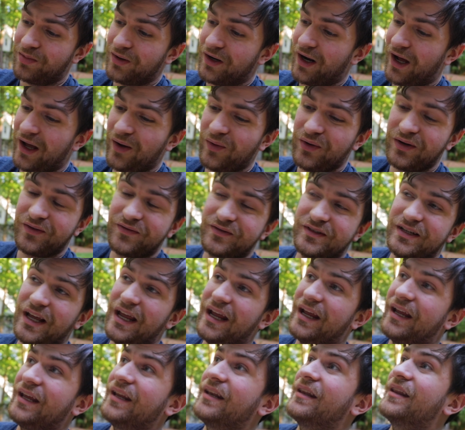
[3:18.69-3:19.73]
but I would have
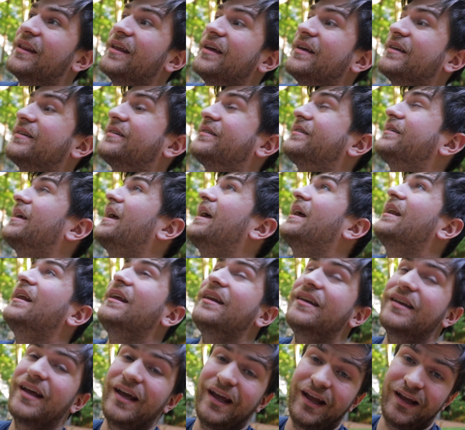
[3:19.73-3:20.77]
taken this any
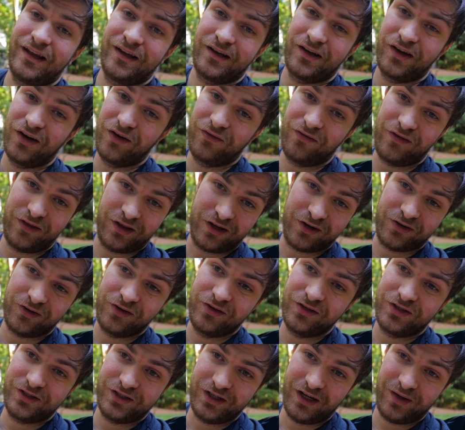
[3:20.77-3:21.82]
day over the
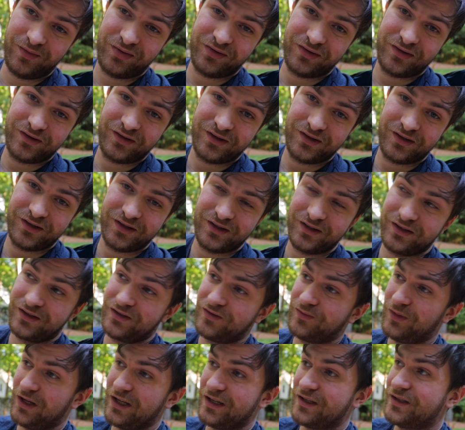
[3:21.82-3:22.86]
cruise ship.
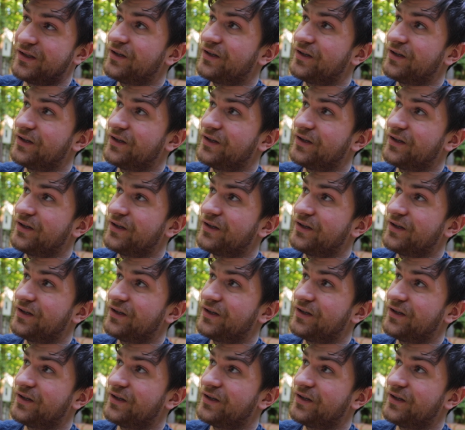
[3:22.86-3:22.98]
I mean,